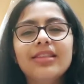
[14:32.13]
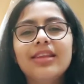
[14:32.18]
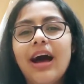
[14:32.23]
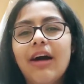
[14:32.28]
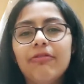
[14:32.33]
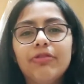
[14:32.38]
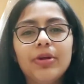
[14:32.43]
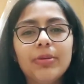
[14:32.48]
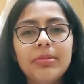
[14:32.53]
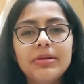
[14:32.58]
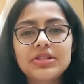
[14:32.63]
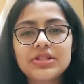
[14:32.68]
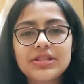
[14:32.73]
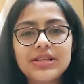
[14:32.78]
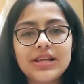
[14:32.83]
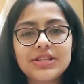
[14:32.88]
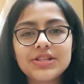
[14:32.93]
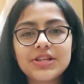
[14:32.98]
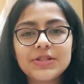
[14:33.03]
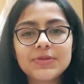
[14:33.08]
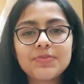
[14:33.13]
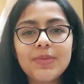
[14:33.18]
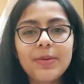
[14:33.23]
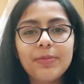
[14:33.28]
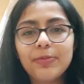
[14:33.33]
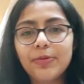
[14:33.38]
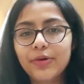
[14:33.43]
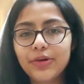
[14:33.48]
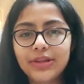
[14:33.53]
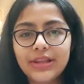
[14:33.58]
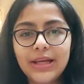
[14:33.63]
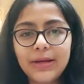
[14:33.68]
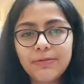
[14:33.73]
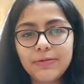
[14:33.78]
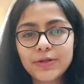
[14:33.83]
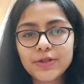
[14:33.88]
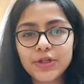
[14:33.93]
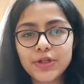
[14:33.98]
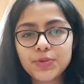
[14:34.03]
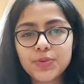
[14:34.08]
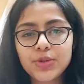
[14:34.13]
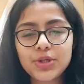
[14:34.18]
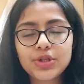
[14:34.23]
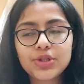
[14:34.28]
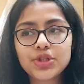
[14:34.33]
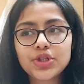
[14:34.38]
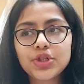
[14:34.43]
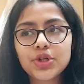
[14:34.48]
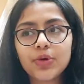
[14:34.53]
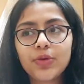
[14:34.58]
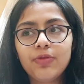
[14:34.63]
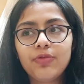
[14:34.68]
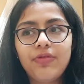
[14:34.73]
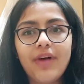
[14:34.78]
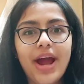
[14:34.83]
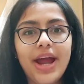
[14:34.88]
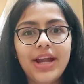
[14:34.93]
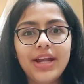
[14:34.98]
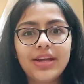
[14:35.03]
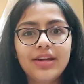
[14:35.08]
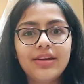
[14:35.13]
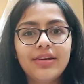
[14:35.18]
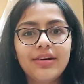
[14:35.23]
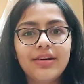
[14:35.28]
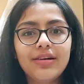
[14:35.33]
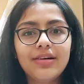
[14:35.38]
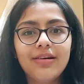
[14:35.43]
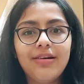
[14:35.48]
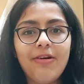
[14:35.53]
the after pictures are just my birthday pictures, which you'll find